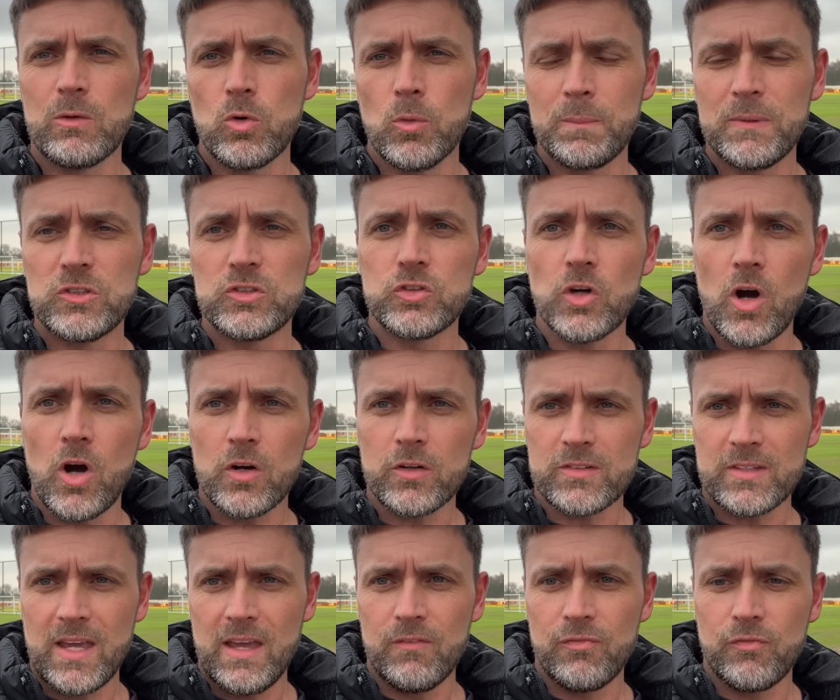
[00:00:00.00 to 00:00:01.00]
They would be
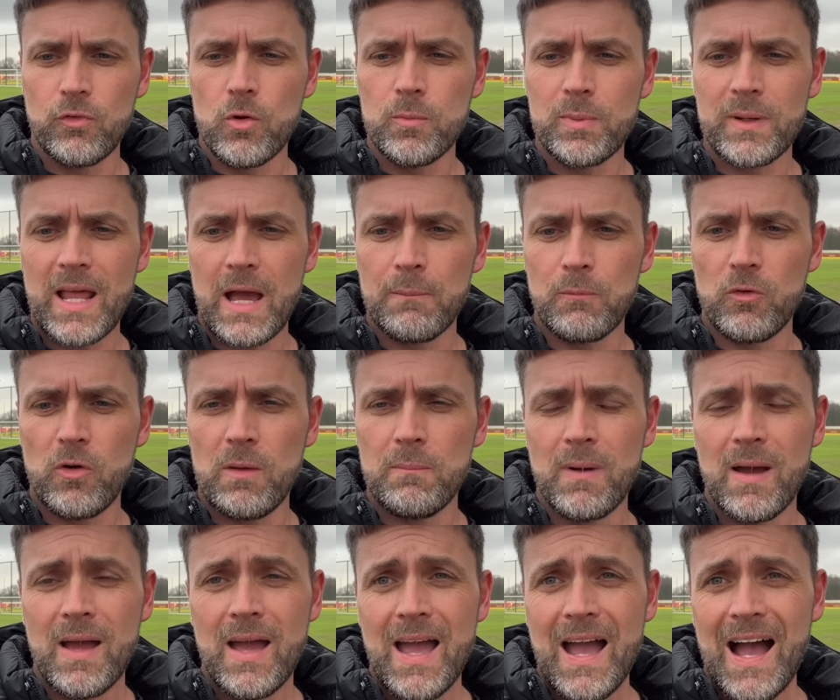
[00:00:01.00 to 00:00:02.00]
shocked if Ruben
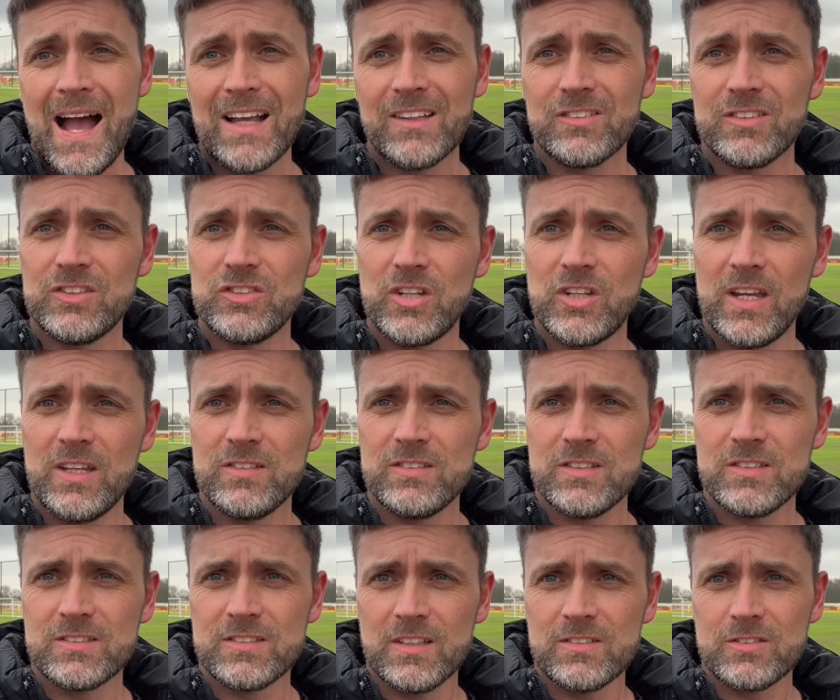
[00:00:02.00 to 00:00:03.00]
Amorims actually changed
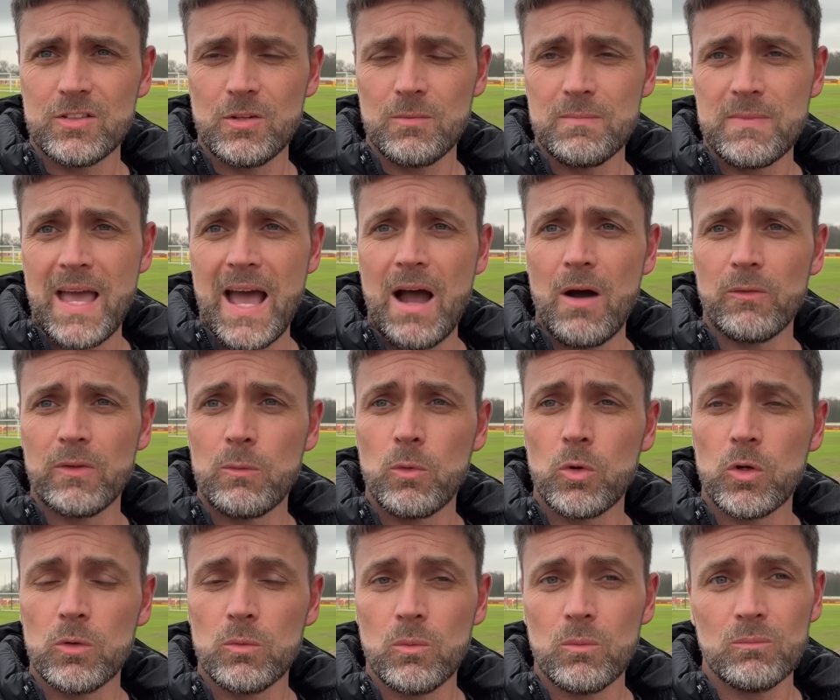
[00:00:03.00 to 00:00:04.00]
his system now. They
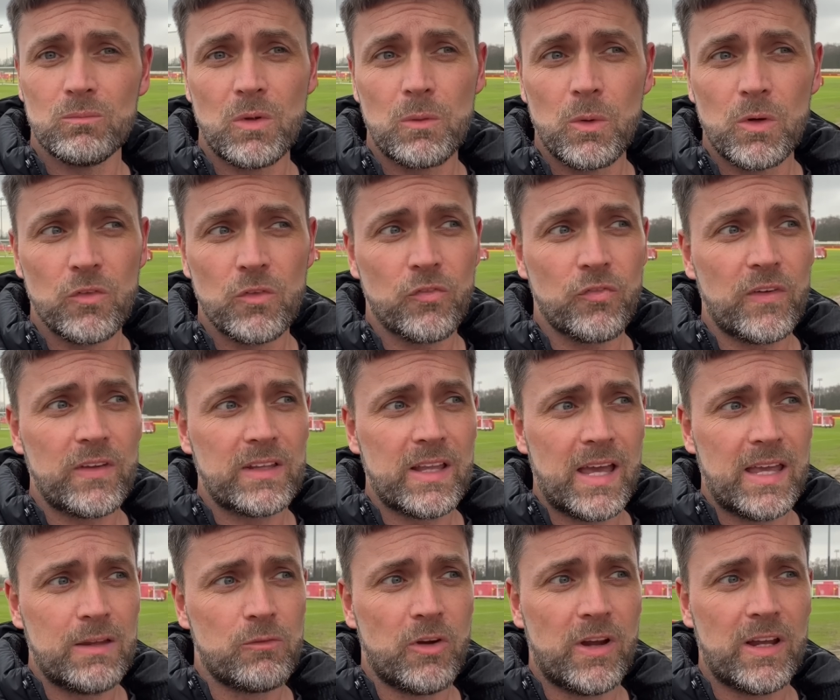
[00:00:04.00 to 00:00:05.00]
wouldn't think
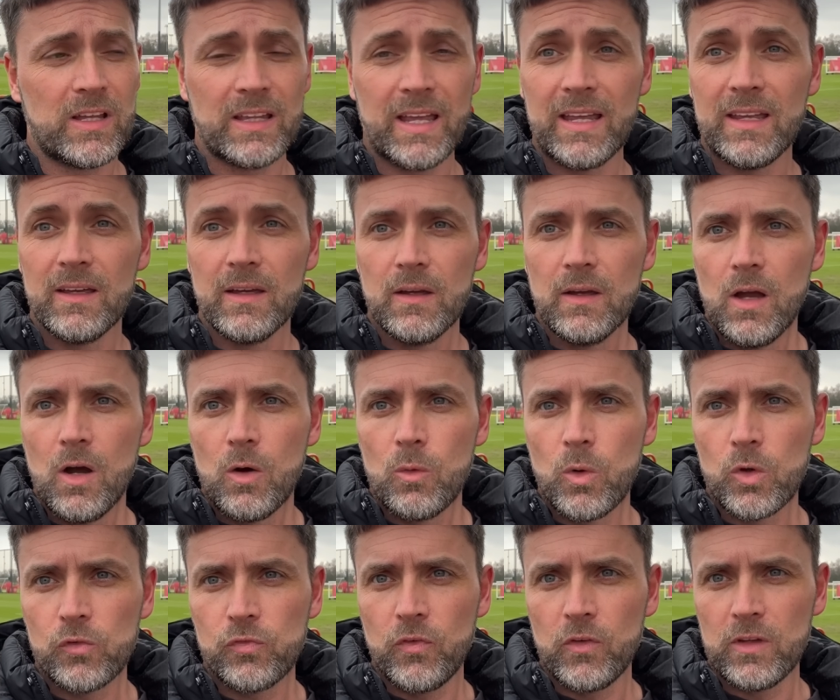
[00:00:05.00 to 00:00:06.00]
that he really
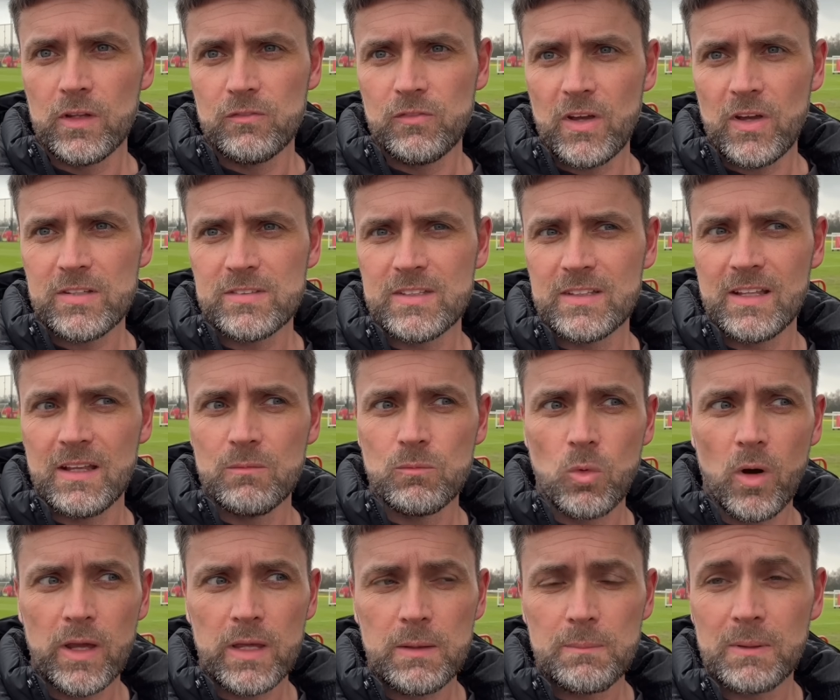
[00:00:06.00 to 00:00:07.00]
was fully invested
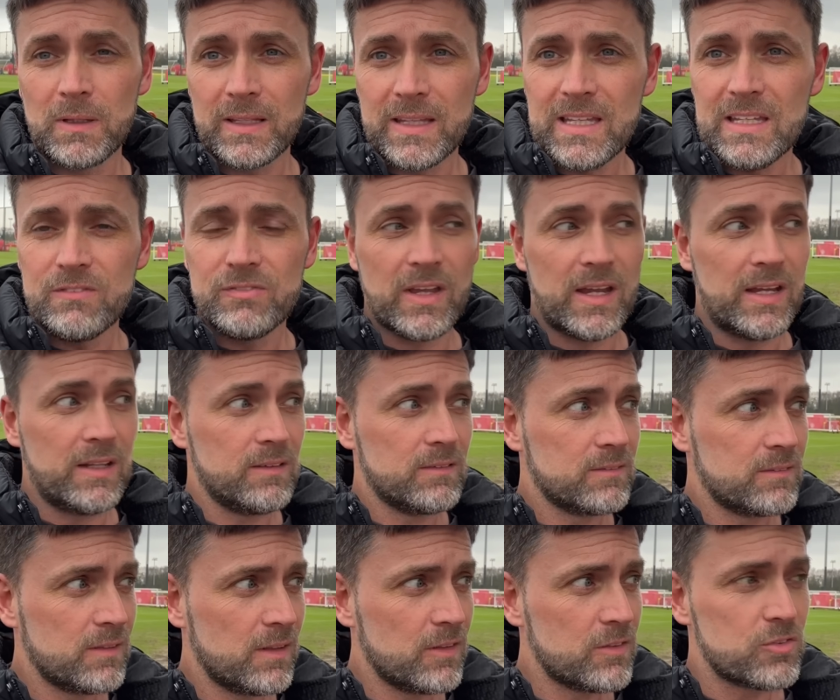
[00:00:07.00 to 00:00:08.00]
in what he believed in
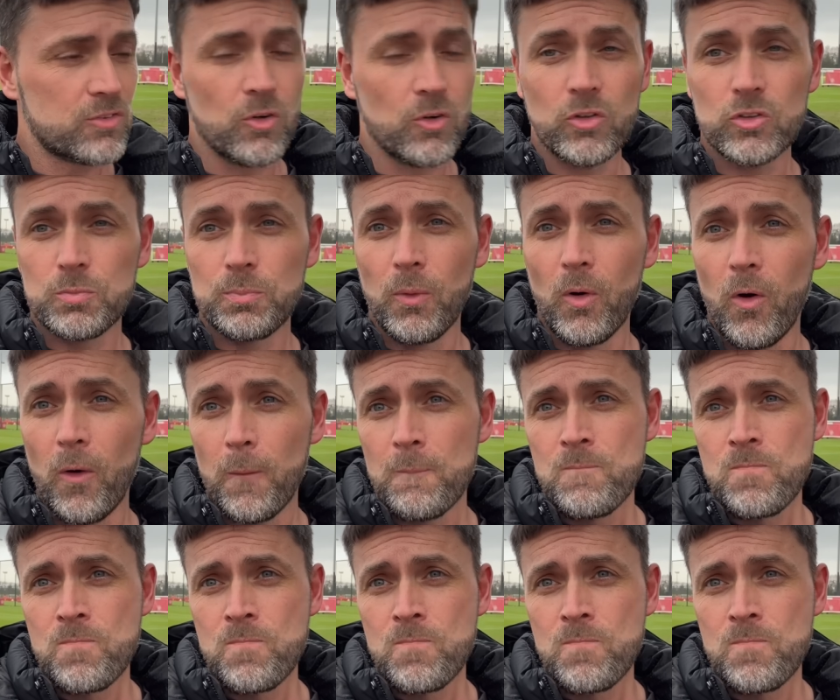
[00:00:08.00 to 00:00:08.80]
as such. But